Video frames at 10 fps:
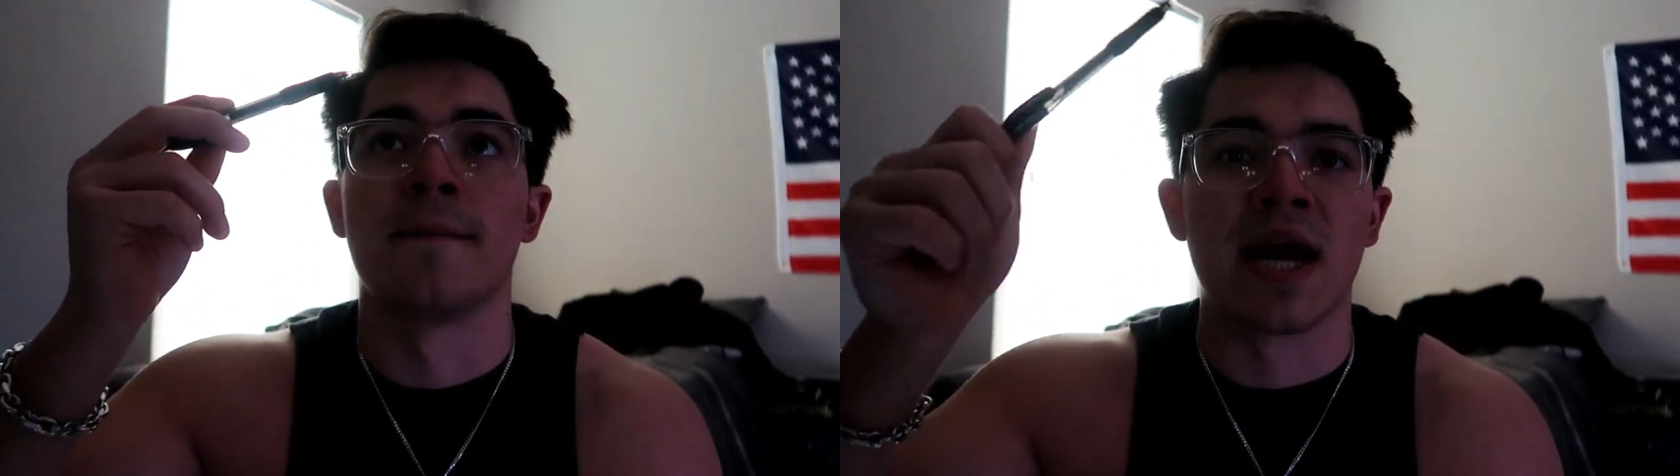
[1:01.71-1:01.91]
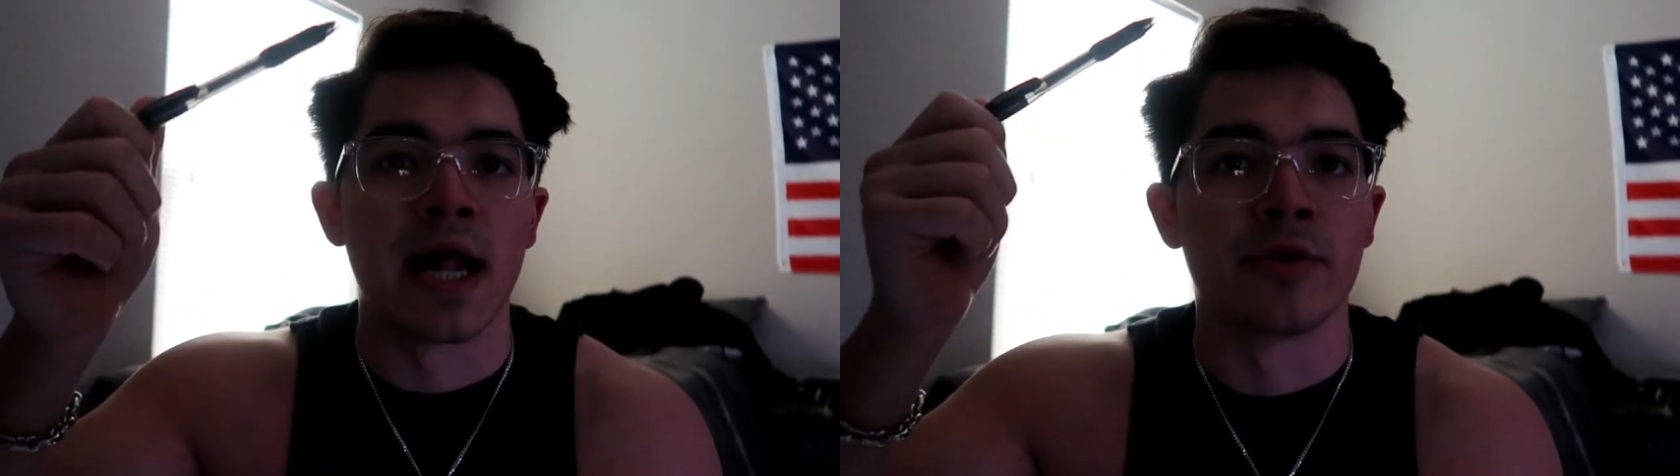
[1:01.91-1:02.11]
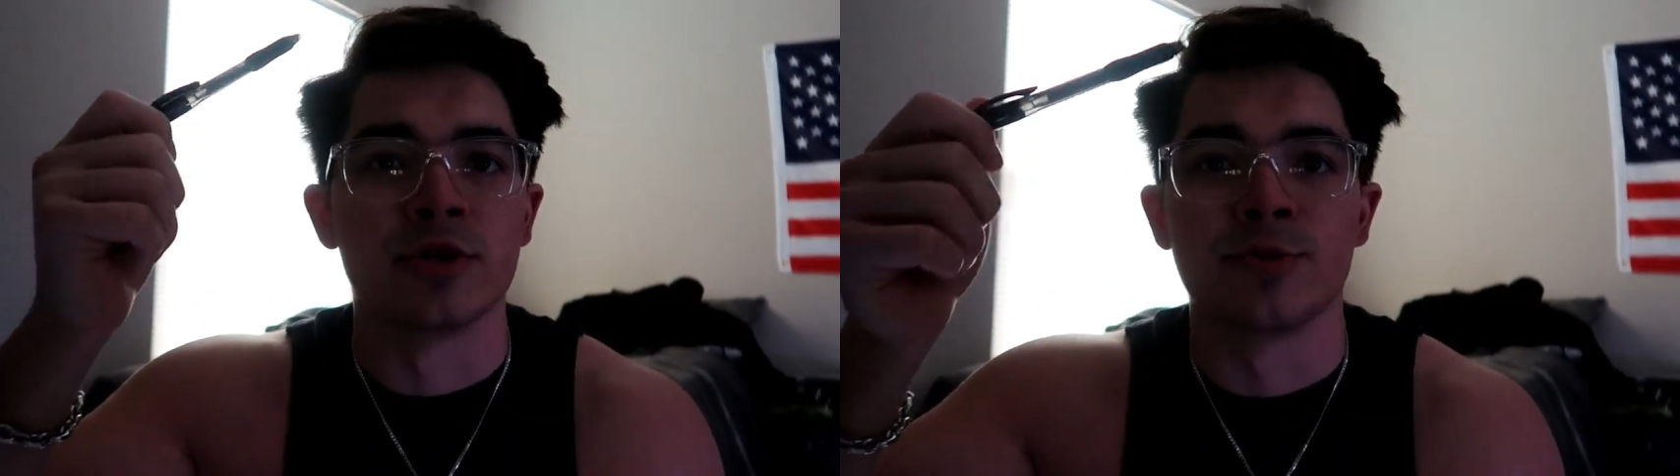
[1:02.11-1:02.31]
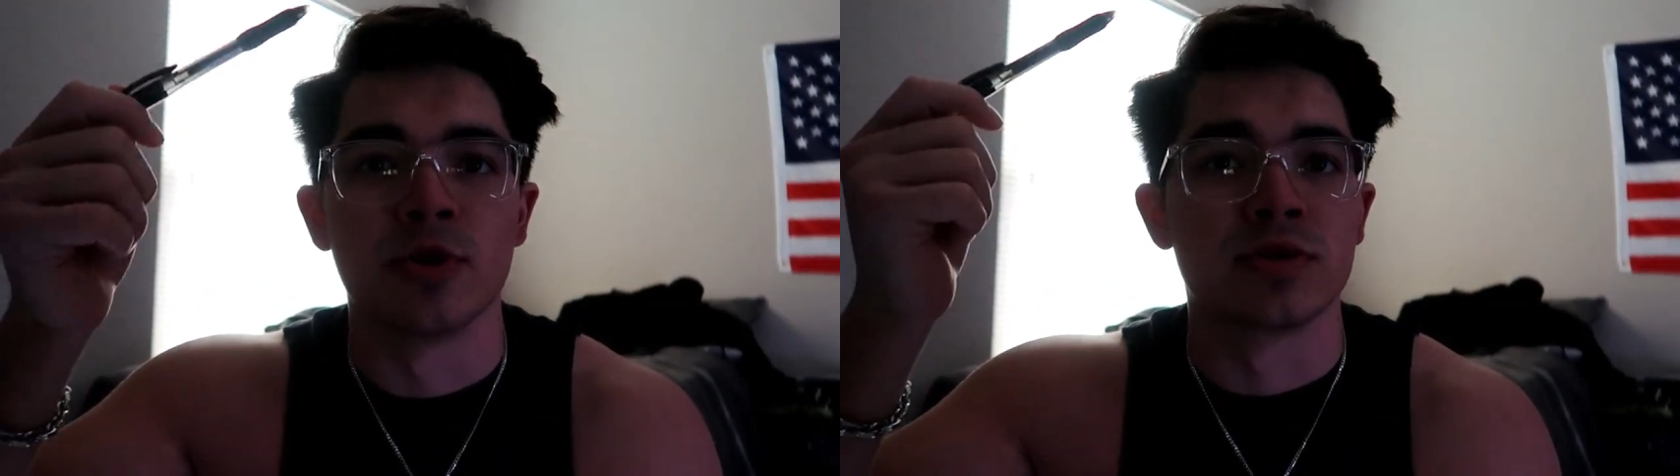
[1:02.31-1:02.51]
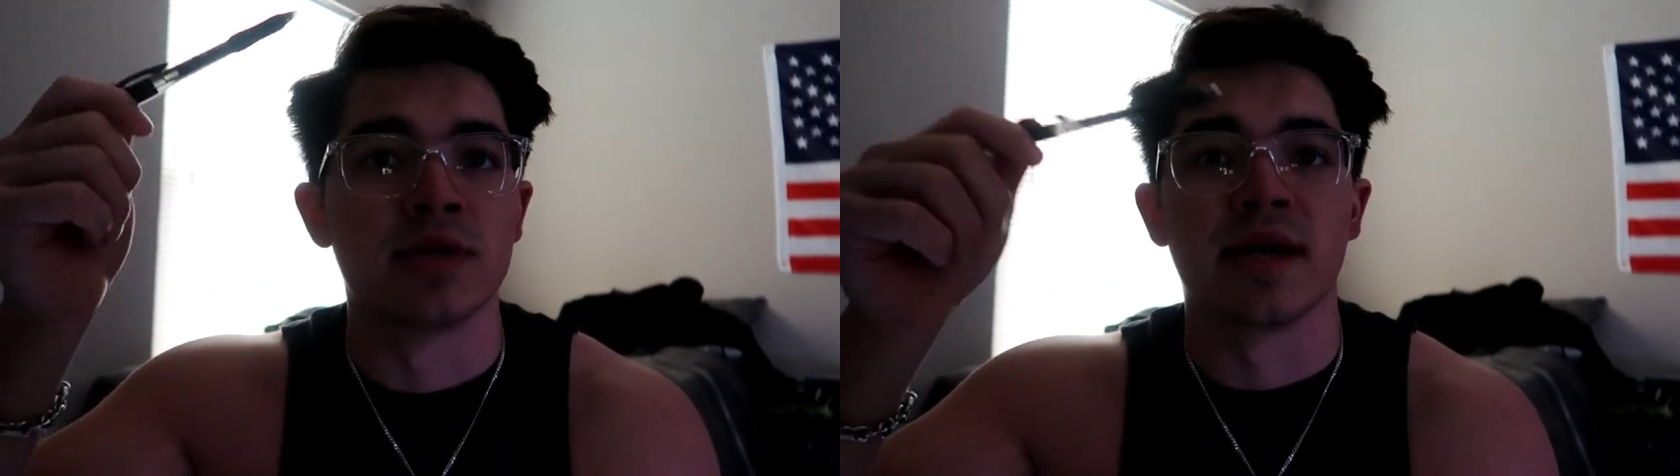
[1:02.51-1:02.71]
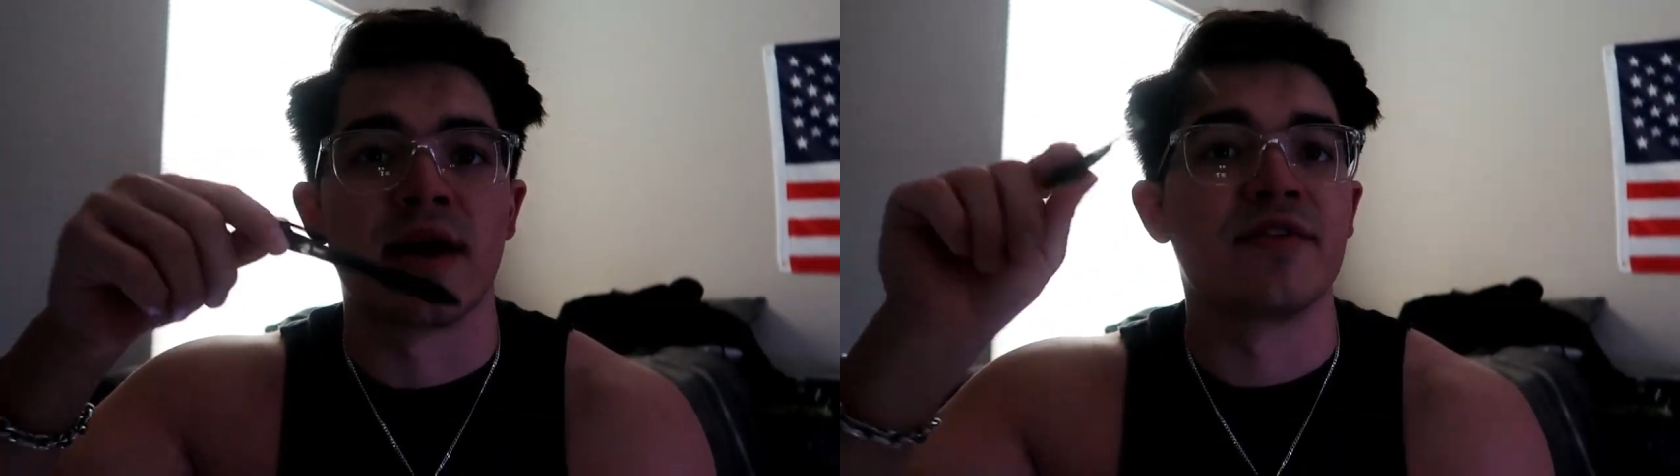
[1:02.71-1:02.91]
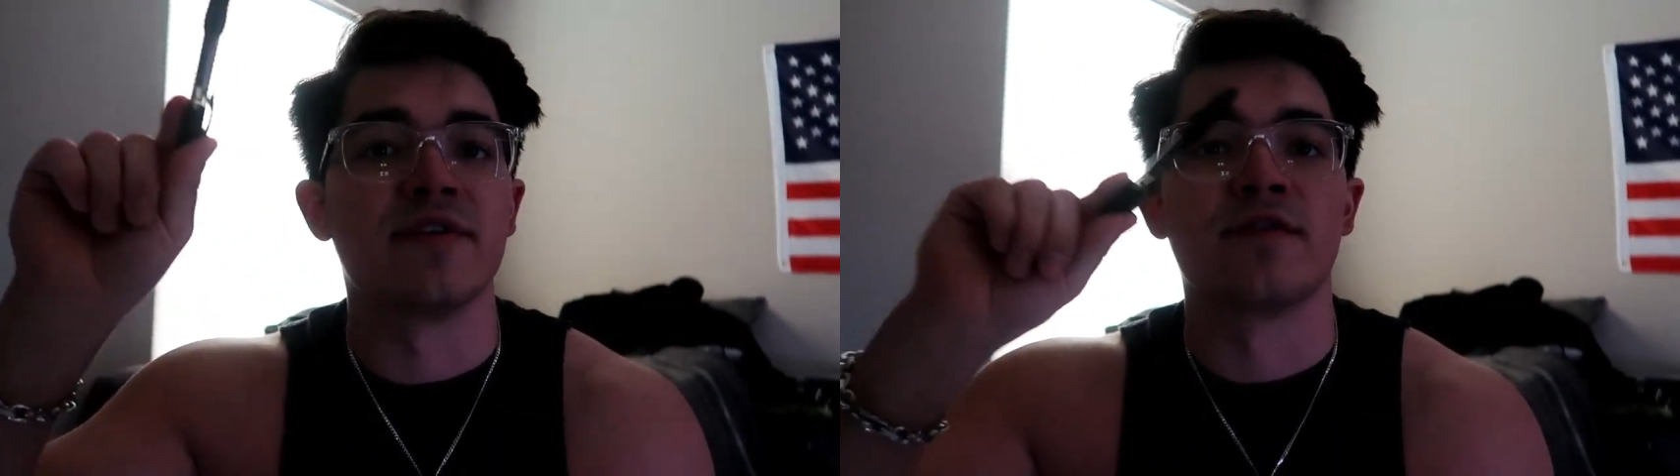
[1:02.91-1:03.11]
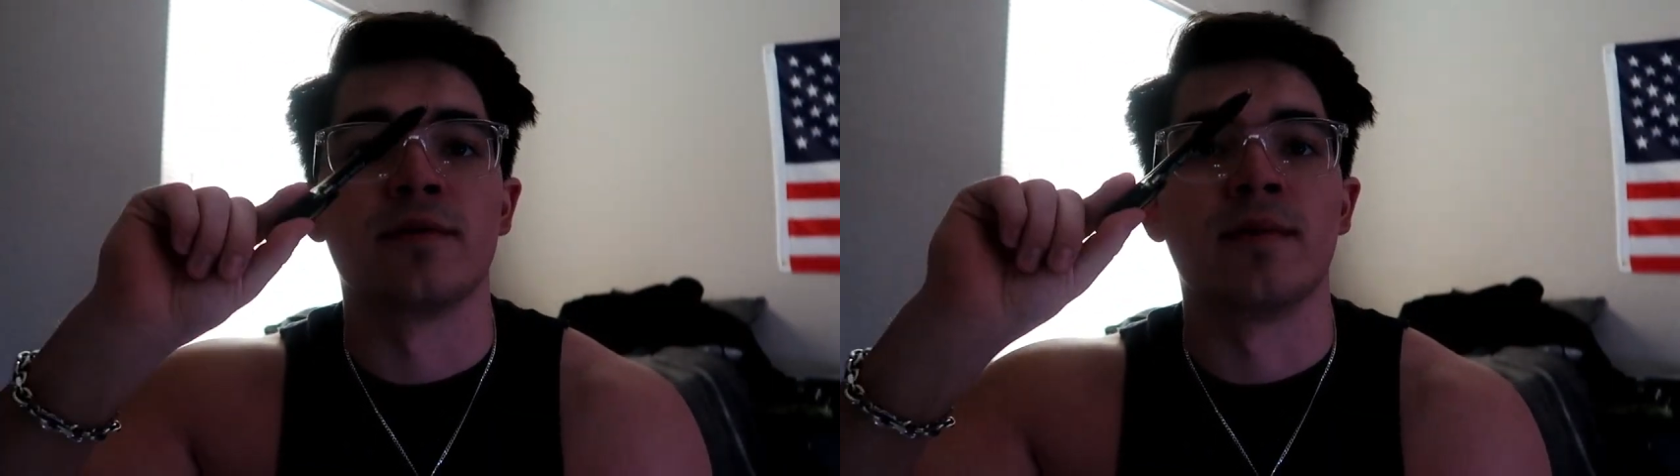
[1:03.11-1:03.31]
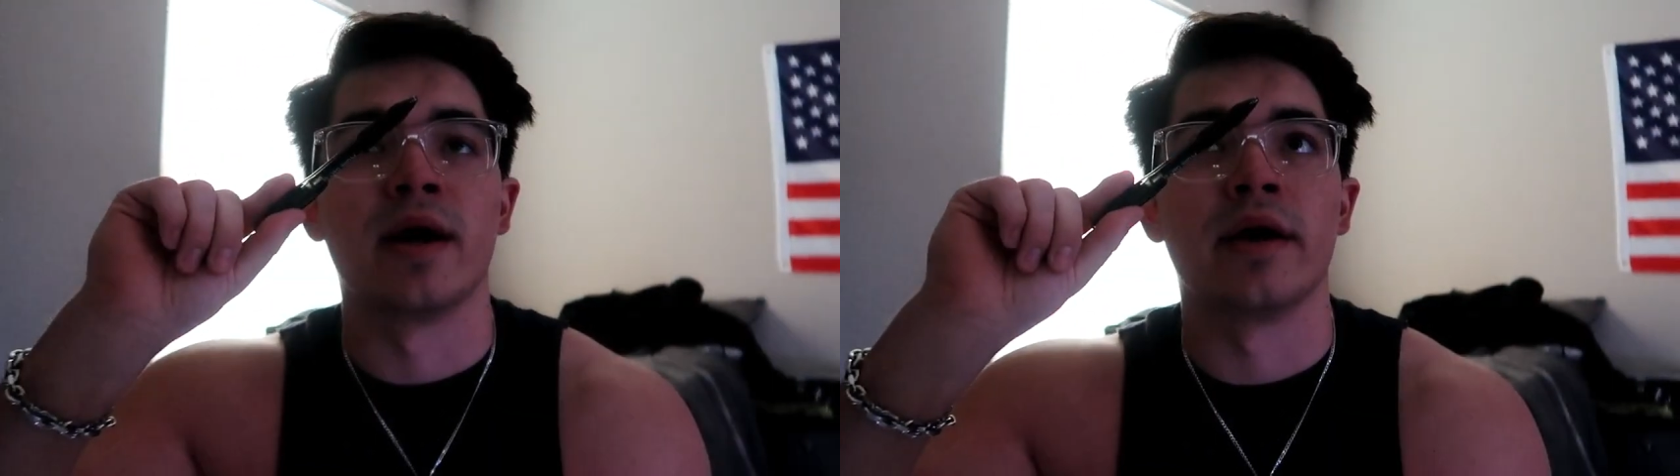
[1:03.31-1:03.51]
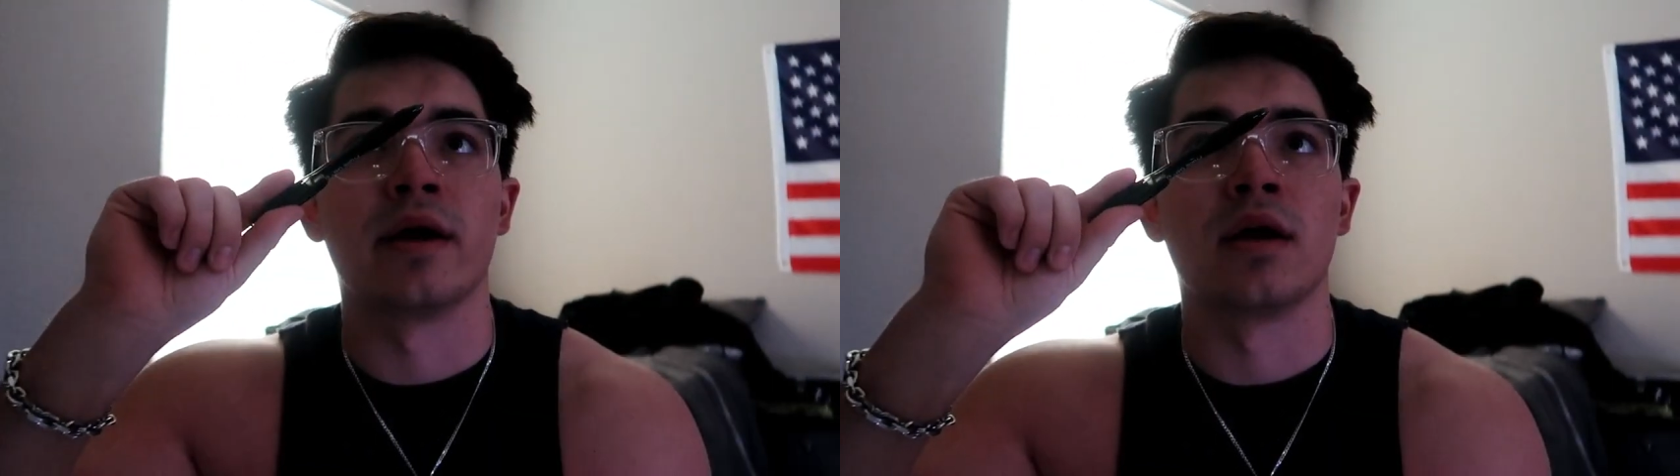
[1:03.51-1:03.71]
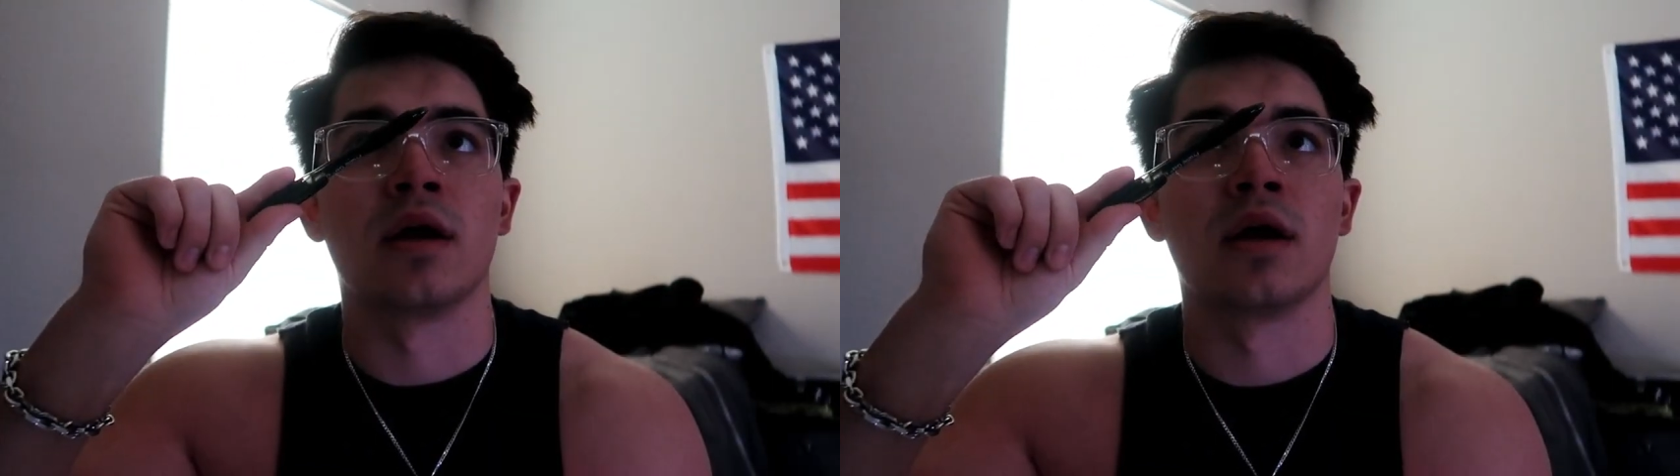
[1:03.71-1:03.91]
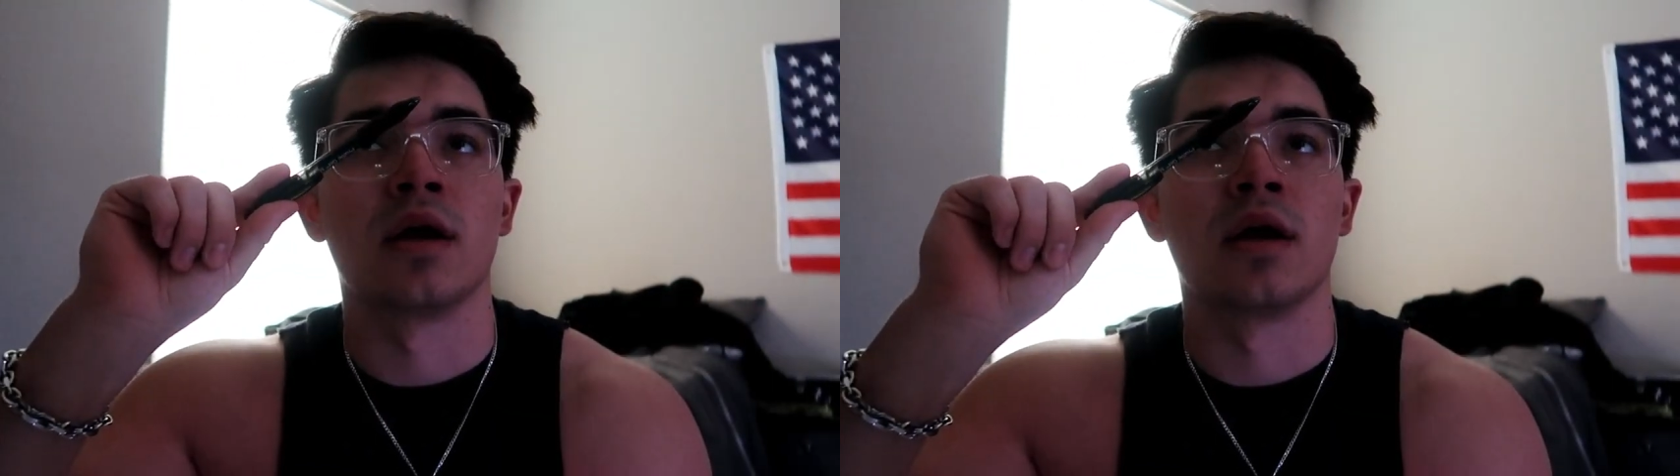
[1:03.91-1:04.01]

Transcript: calories, protein, like everything for my